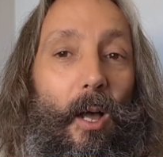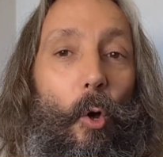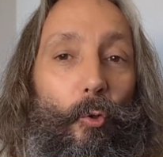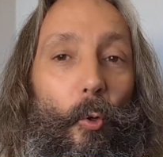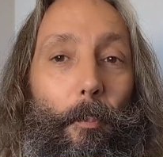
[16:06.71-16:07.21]

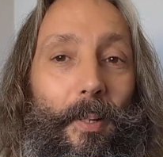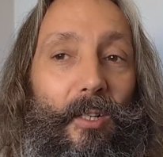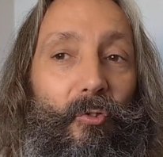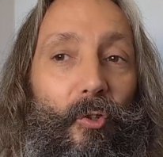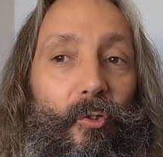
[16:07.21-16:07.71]
on your
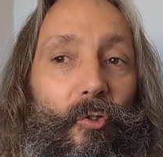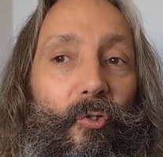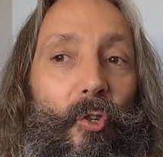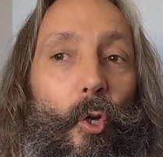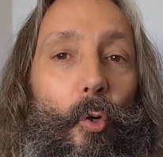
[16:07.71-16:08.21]
picture to
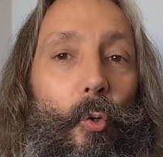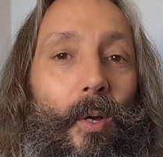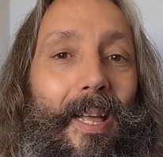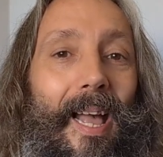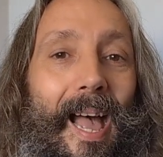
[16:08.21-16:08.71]
show
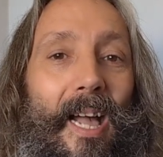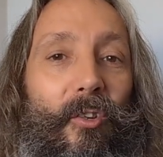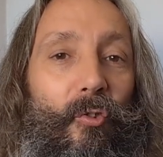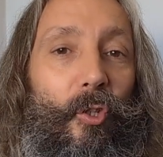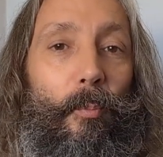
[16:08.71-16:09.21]

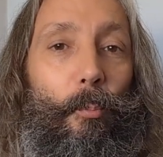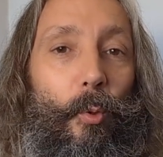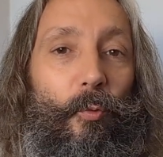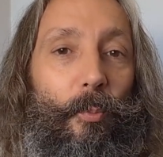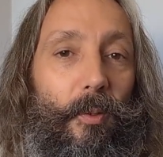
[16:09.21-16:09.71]
action and
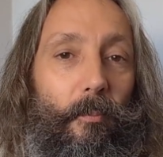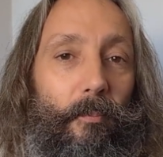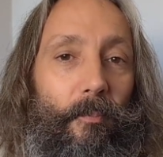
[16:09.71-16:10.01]
movement,